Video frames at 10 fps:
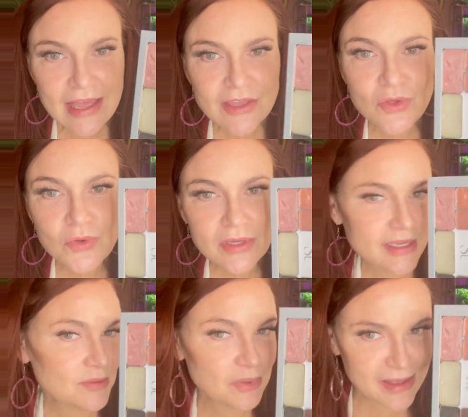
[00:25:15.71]
You can
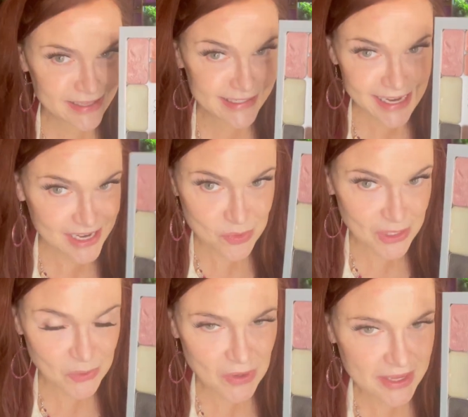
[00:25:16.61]
apply this any way
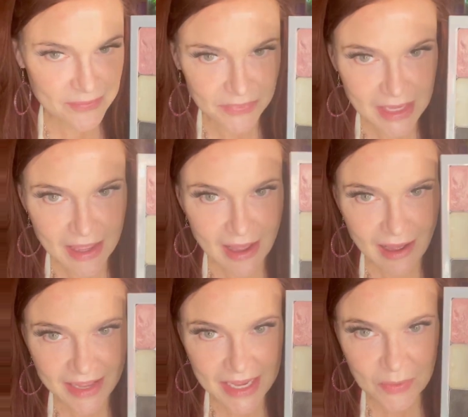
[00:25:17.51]
you want.
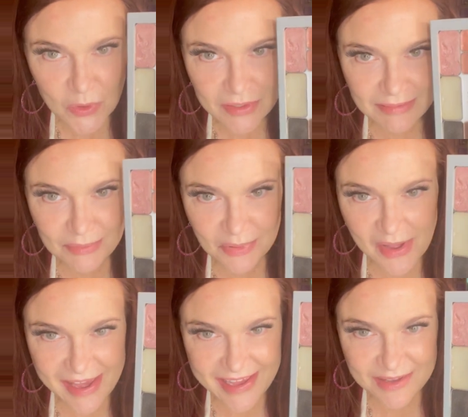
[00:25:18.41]
I am going to be
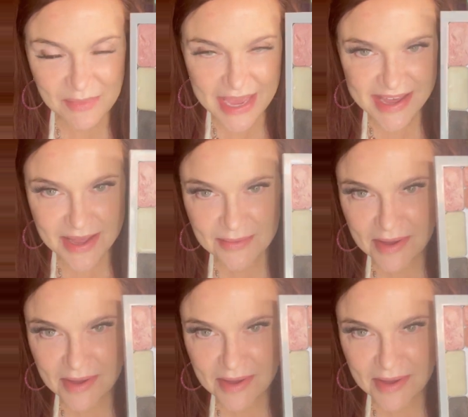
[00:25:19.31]
playing in makeup.